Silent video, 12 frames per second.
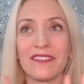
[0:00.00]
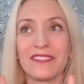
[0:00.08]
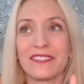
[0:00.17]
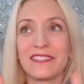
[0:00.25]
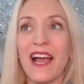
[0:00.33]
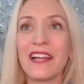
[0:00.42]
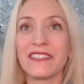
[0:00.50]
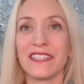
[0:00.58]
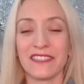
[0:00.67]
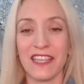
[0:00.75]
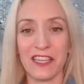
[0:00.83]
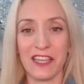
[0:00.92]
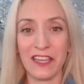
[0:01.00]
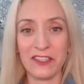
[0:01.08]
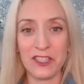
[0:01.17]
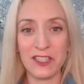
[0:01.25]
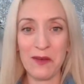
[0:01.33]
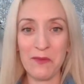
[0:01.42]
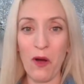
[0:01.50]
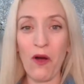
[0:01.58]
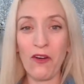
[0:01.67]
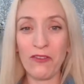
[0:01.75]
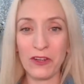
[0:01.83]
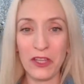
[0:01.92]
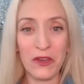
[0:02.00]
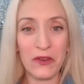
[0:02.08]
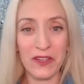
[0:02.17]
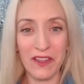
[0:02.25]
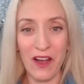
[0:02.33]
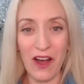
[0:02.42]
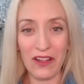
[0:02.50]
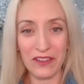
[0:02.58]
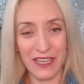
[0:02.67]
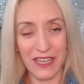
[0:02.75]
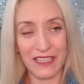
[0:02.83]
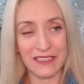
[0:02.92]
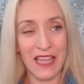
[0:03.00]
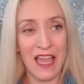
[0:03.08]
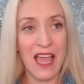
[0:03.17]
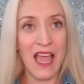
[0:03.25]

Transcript: sadness that can just come over you in the holidays.